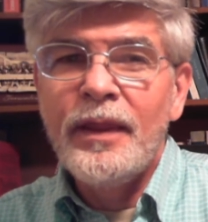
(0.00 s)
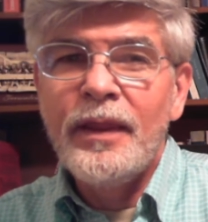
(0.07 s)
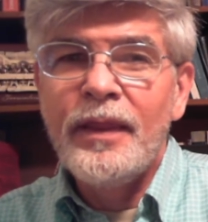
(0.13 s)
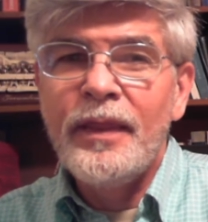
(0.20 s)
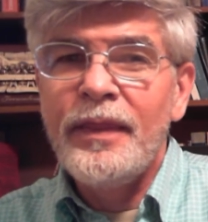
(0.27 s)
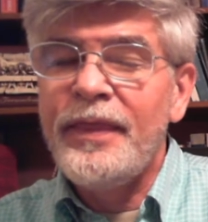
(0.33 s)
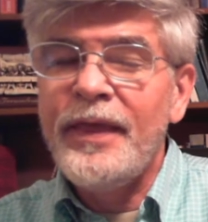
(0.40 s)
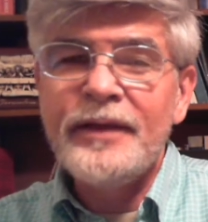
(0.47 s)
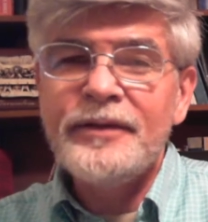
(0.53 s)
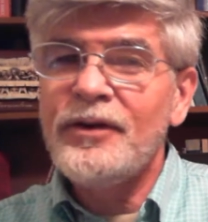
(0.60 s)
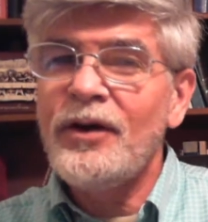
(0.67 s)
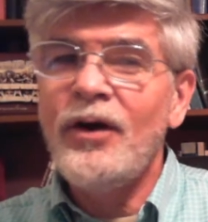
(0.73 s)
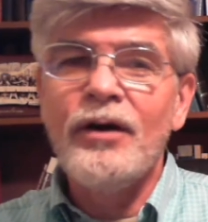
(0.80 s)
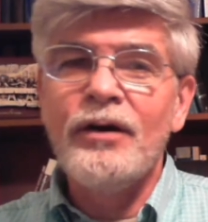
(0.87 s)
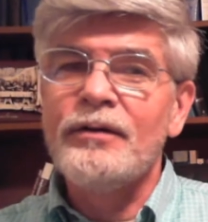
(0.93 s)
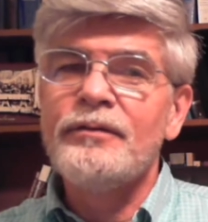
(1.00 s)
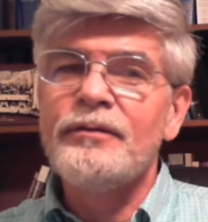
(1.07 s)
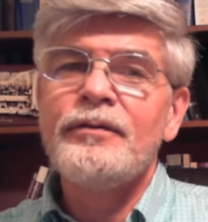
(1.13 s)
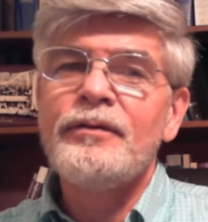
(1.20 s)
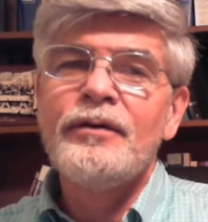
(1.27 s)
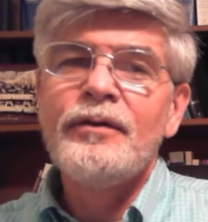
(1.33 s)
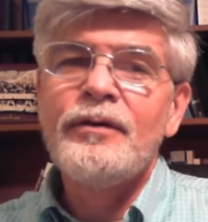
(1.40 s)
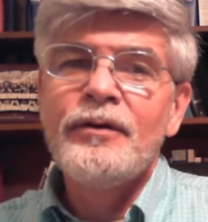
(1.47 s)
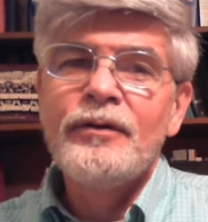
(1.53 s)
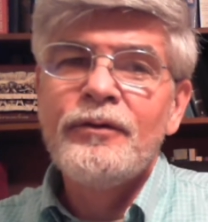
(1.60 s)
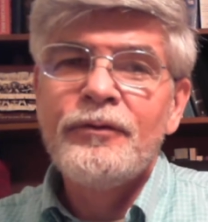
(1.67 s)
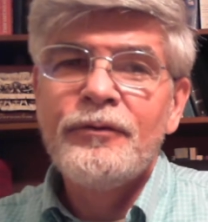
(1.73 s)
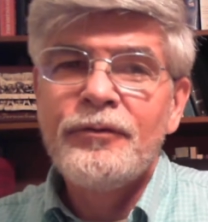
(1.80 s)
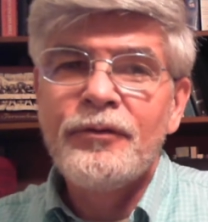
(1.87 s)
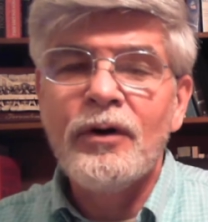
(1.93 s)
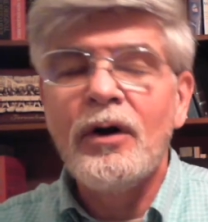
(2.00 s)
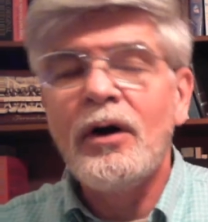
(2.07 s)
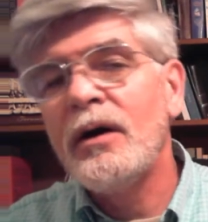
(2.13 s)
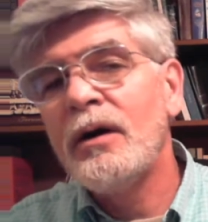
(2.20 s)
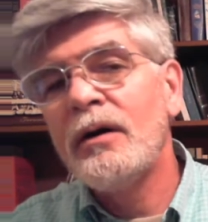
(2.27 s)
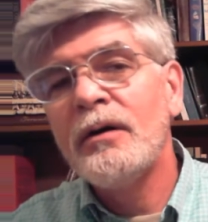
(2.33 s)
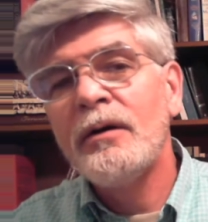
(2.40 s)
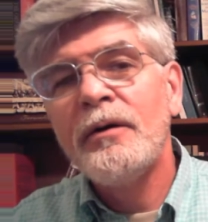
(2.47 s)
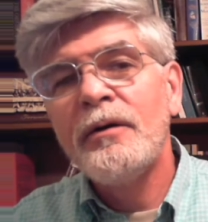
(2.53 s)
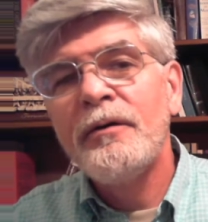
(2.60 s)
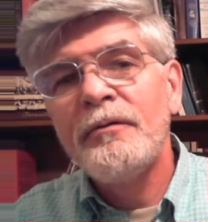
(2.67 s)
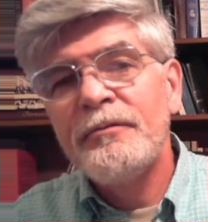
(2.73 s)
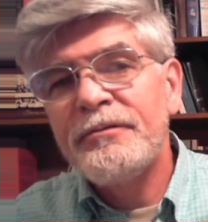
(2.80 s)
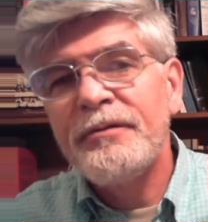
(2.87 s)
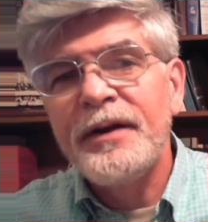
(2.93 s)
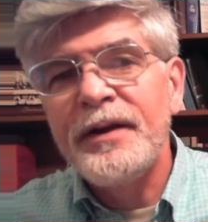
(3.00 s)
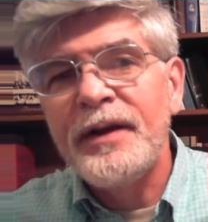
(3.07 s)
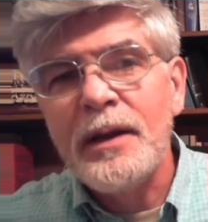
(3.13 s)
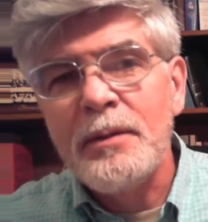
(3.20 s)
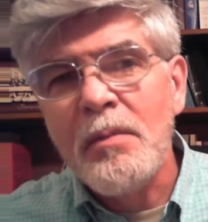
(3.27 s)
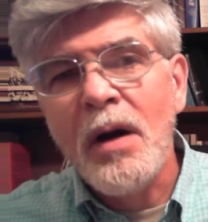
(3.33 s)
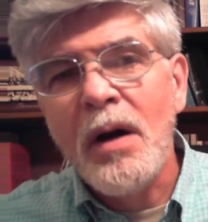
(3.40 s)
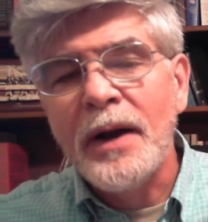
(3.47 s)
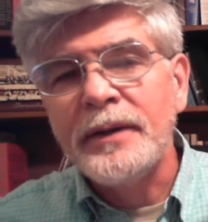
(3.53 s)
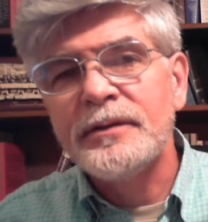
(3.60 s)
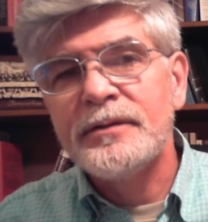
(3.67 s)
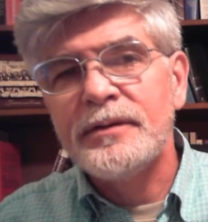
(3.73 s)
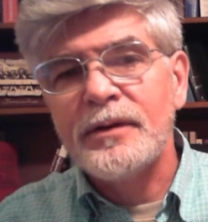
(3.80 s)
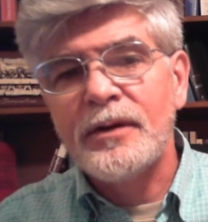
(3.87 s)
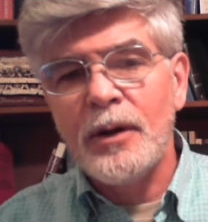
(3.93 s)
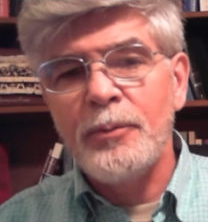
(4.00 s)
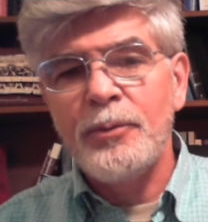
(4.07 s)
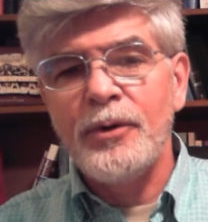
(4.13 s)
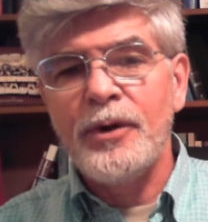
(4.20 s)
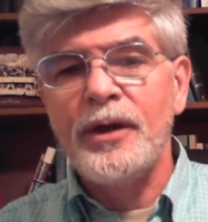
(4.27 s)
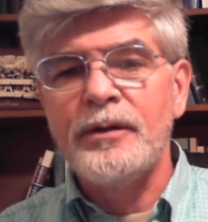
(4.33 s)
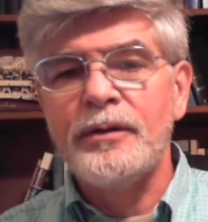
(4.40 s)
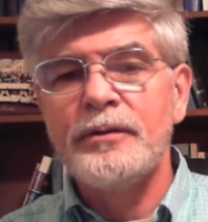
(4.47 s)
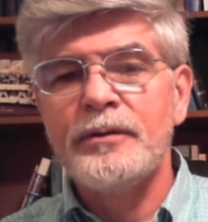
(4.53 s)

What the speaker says: That's hard for our finite minds to comprehend.